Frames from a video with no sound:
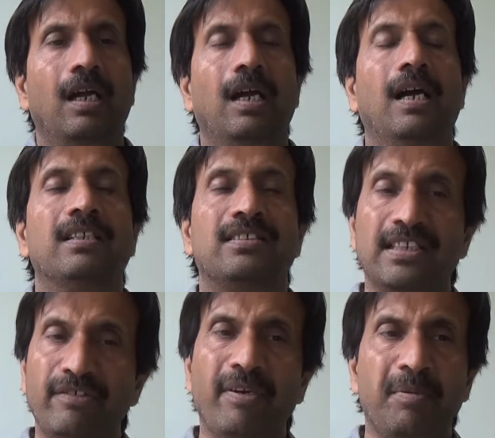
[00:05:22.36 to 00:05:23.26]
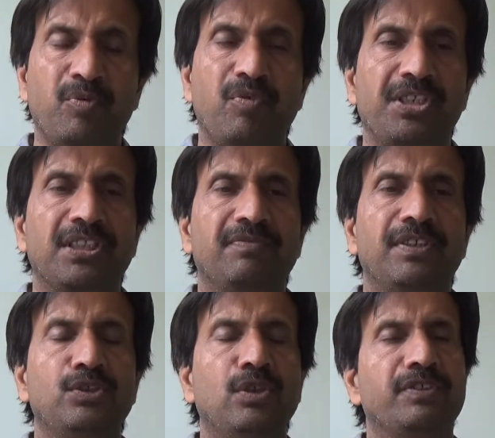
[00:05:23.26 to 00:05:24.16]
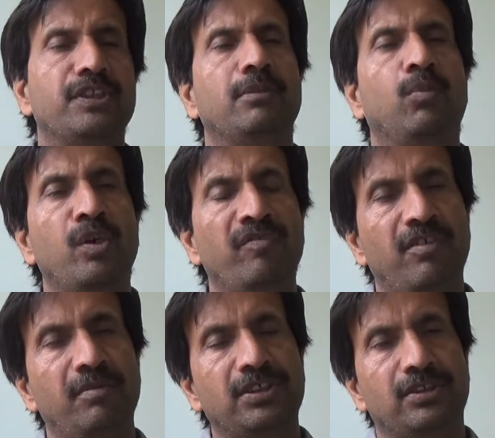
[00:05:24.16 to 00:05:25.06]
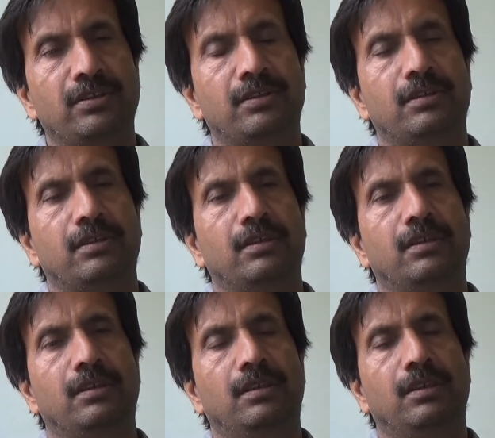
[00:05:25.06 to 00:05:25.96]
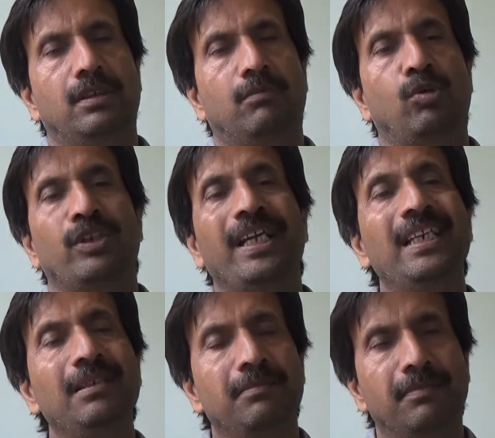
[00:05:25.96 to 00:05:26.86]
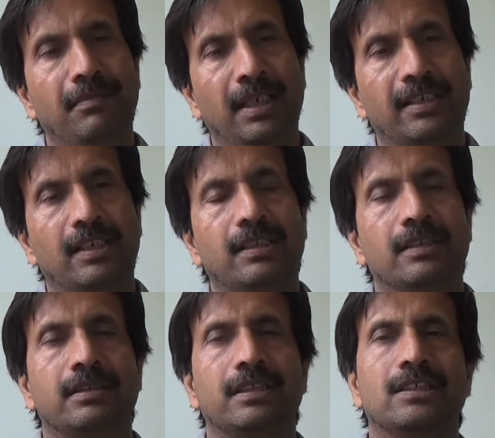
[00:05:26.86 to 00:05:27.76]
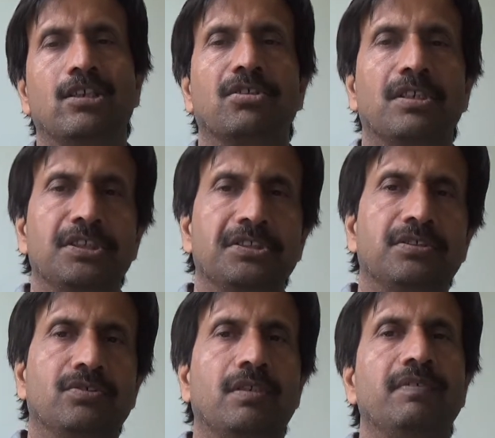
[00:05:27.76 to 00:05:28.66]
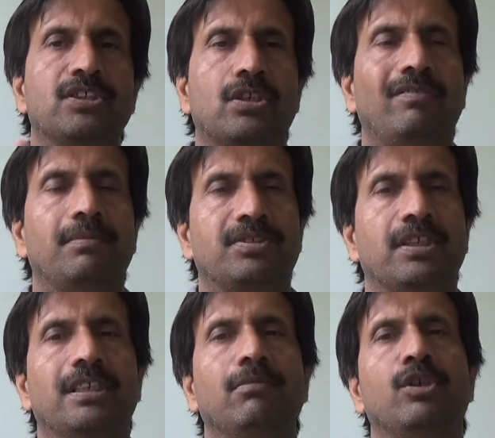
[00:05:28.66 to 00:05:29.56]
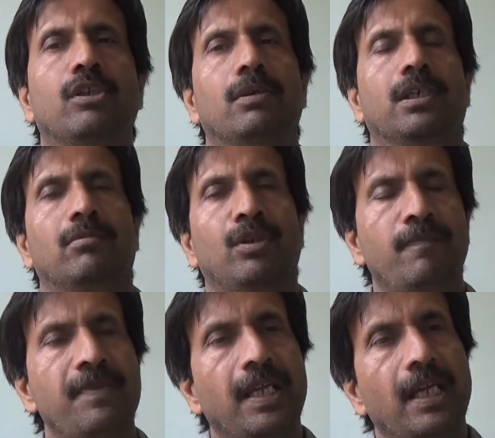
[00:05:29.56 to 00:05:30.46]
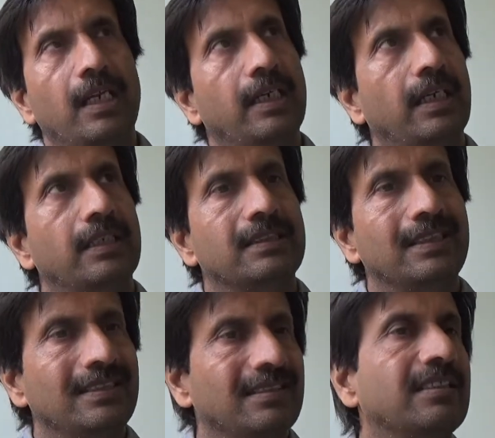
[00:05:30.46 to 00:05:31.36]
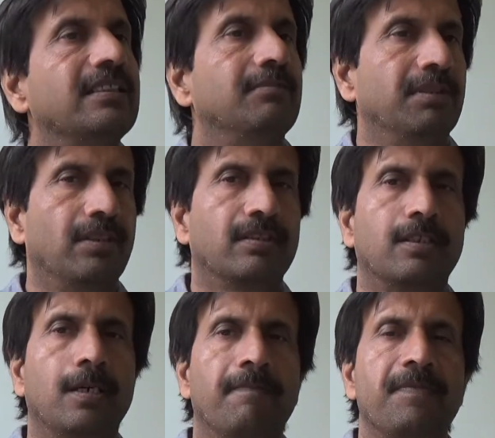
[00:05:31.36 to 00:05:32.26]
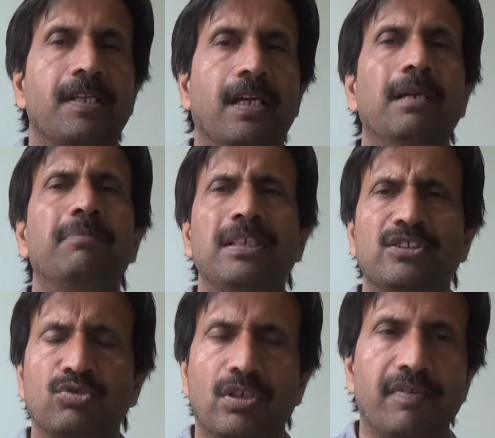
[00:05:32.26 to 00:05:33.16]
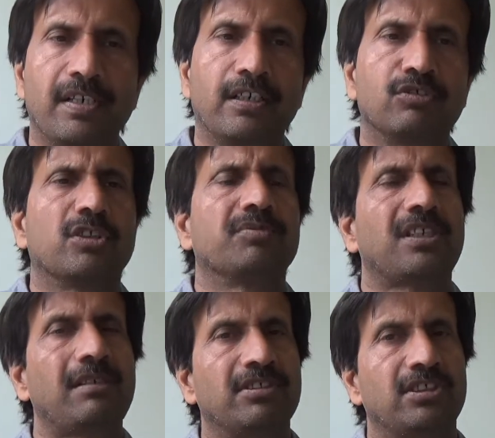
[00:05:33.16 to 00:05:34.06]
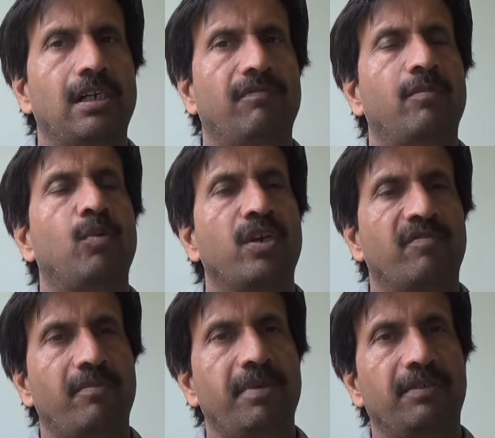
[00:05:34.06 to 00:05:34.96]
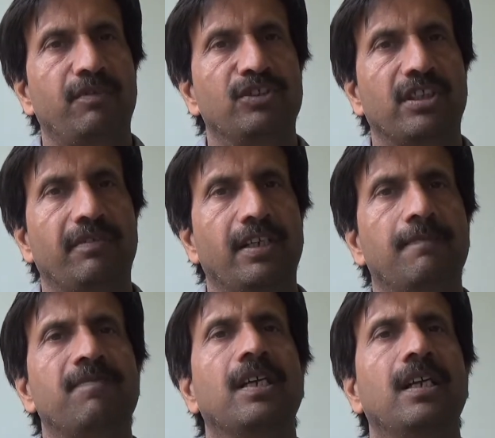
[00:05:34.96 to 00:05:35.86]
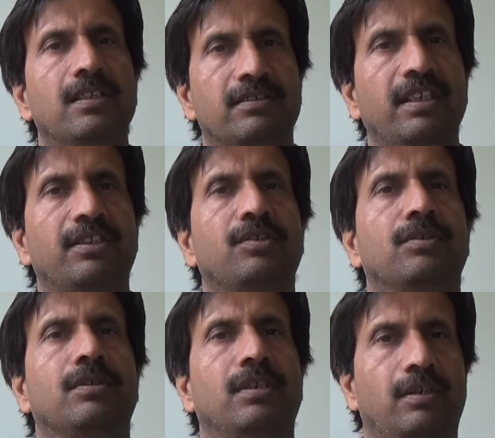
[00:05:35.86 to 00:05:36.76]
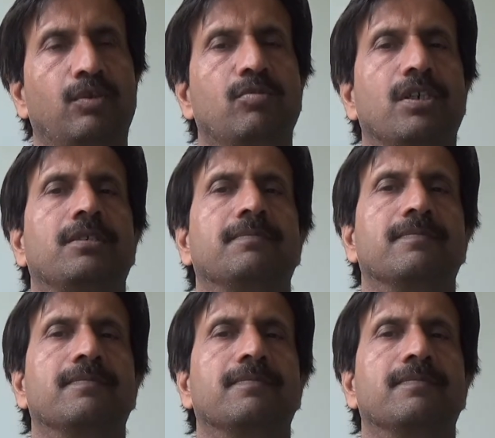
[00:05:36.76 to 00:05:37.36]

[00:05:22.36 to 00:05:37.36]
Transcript: Thank you very much for watching this video. If you need more information about any medical disease or condition, you can visit our website www.diseasesandtreatment.com, and please do not forget to subscribe to this channel for more informative videos every day. Thank you and goodbye.